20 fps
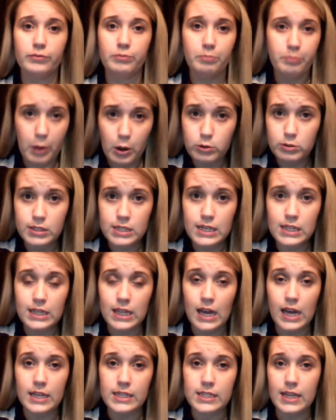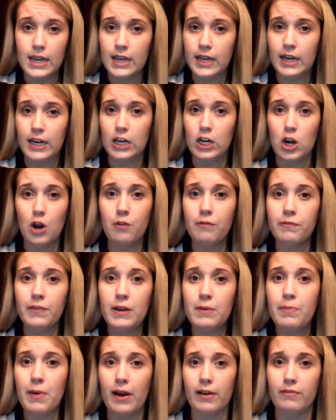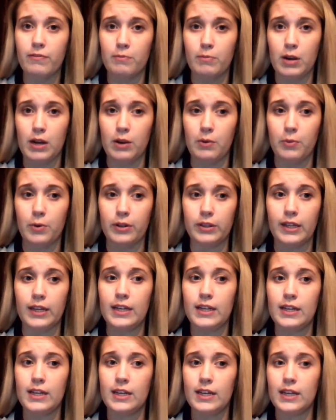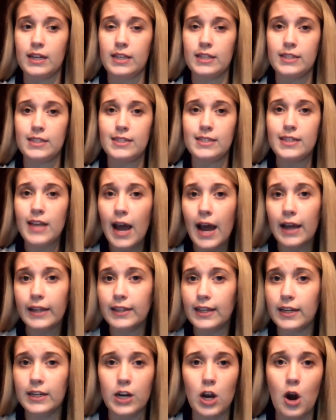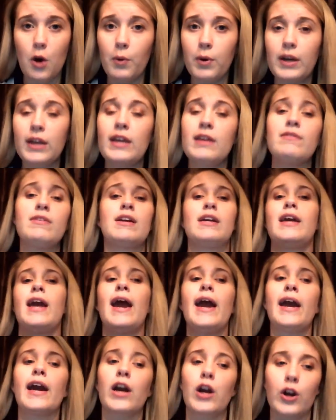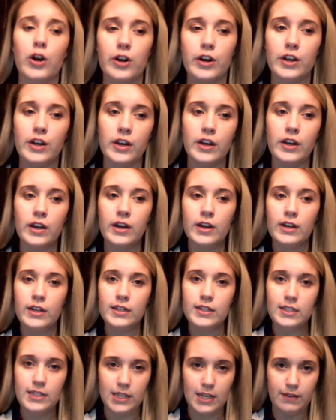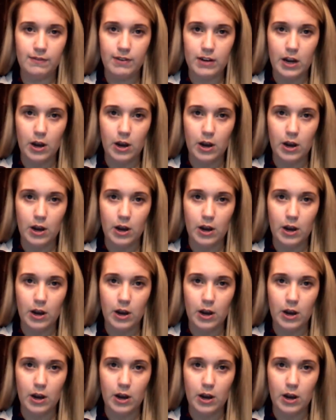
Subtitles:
posting things and getting no feedback from anyone. Like, sad that no one even cared to even